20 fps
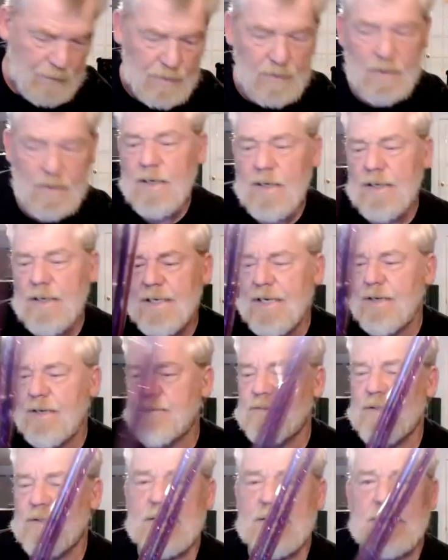A lot of
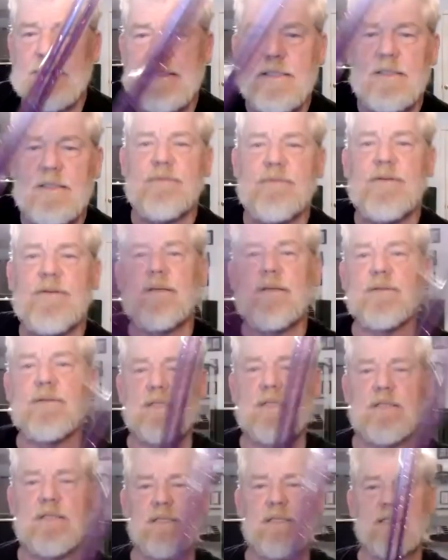times, instead of
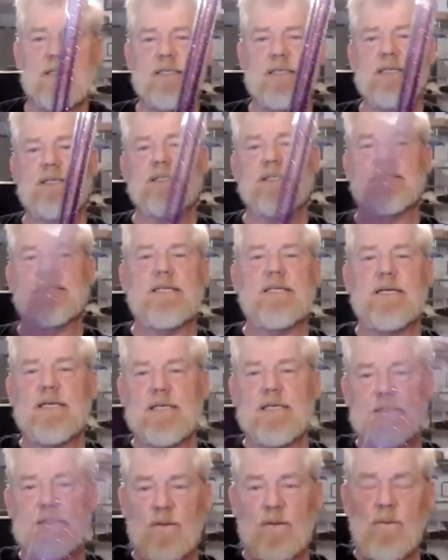using the glitter
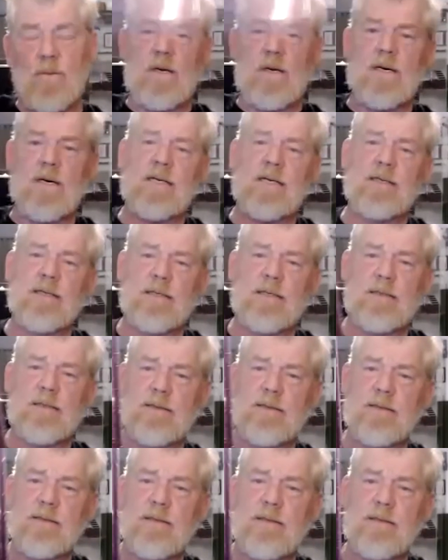stick as a wand,
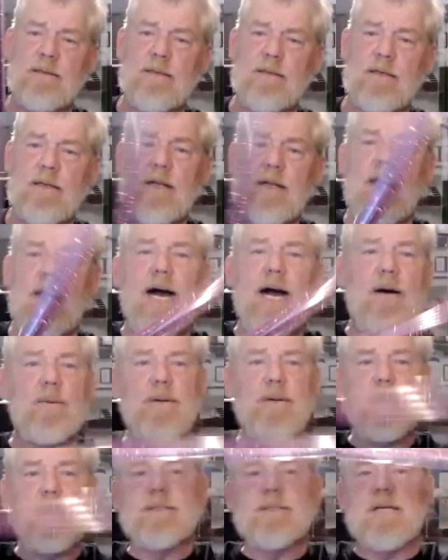I
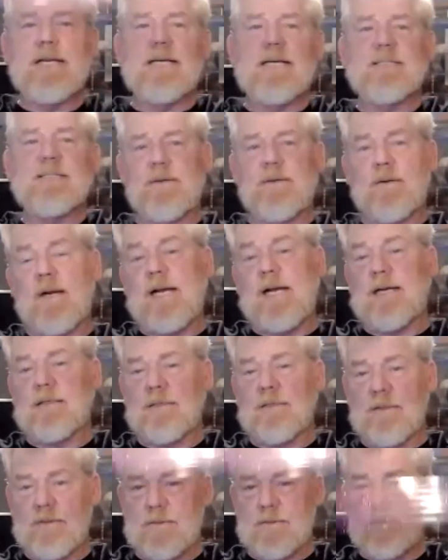will use it as a drag
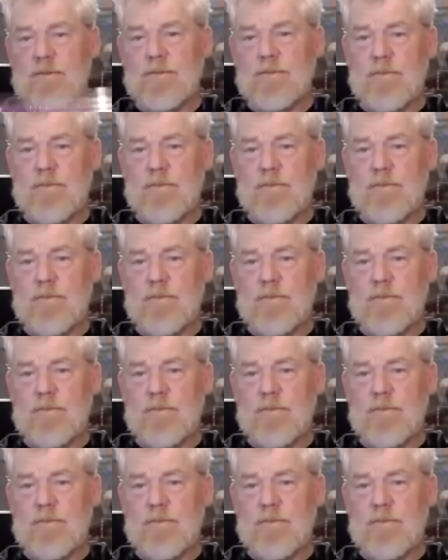tool.